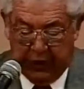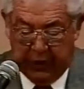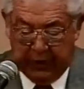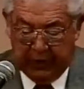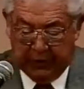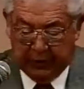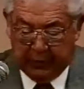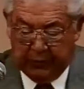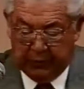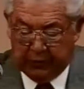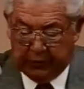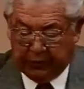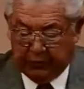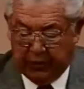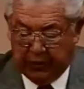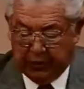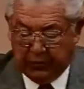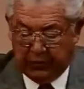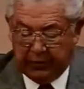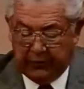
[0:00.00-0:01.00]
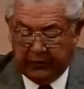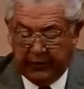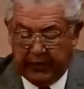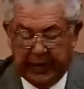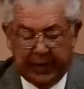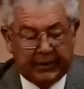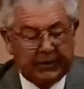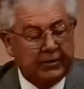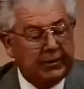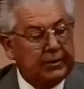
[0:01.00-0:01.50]
is with the structure of
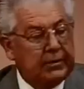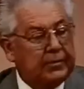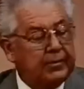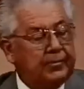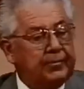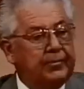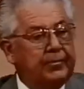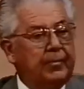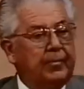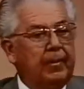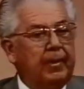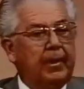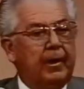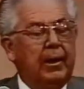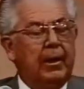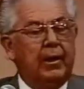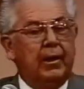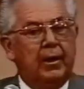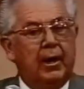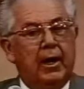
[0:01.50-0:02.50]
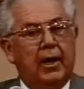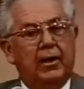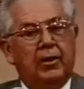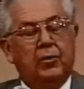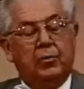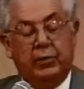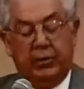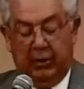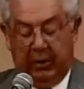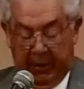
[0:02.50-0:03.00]
taxes and not
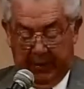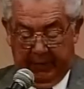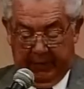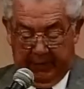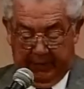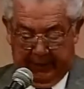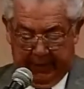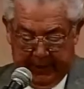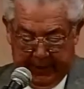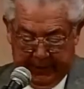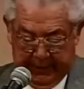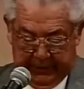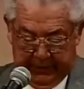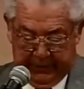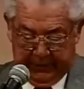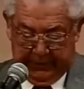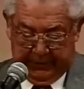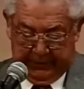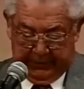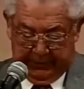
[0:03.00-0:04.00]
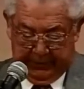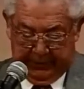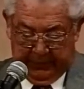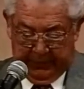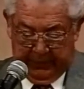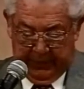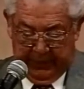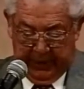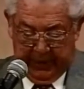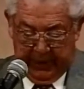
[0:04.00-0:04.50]
with the level of taxes.
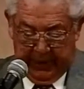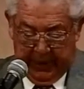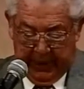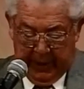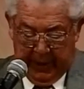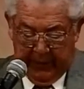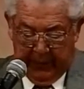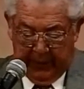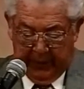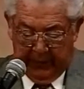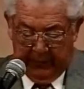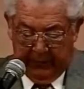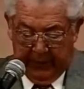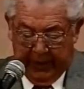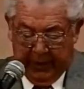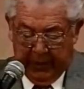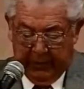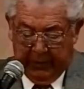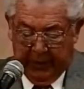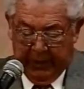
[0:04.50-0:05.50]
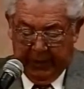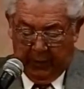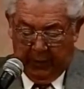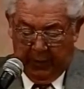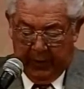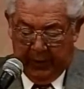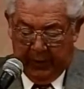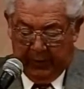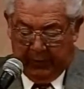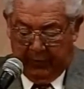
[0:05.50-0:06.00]
If we can find a better
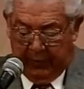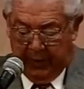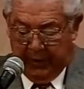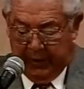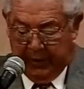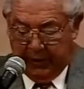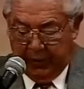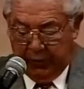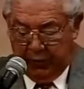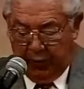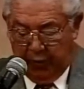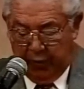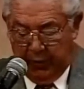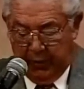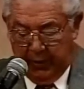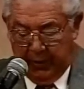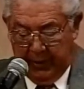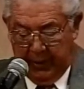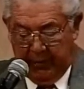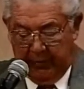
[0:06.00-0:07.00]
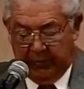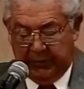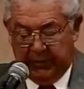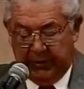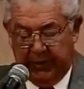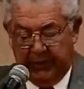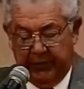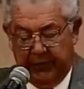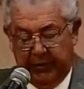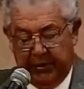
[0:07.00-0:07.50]
way to raise what we now
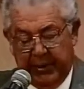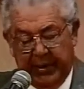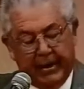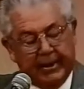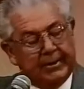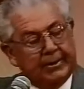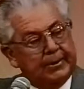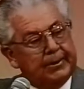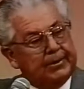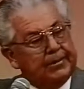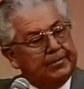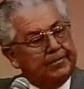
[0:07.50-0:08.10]
receive in taxes,